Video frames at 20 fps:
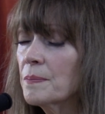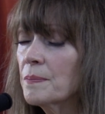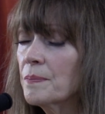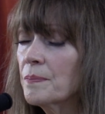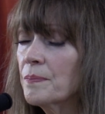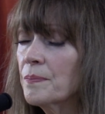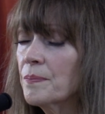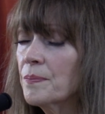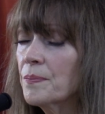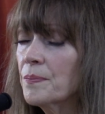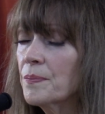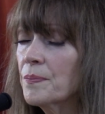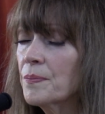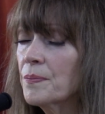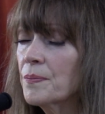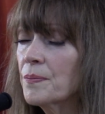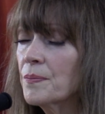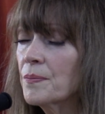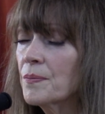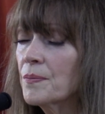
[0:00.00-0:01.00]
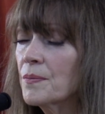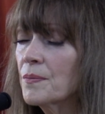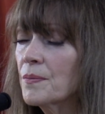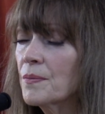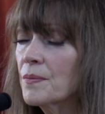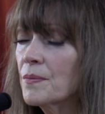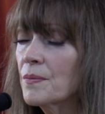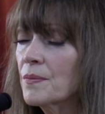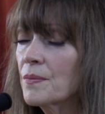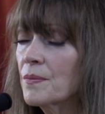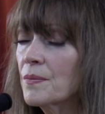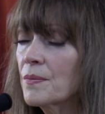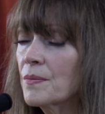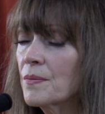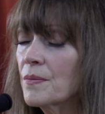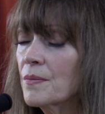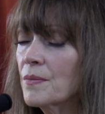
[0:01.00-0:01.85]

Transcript: (silence)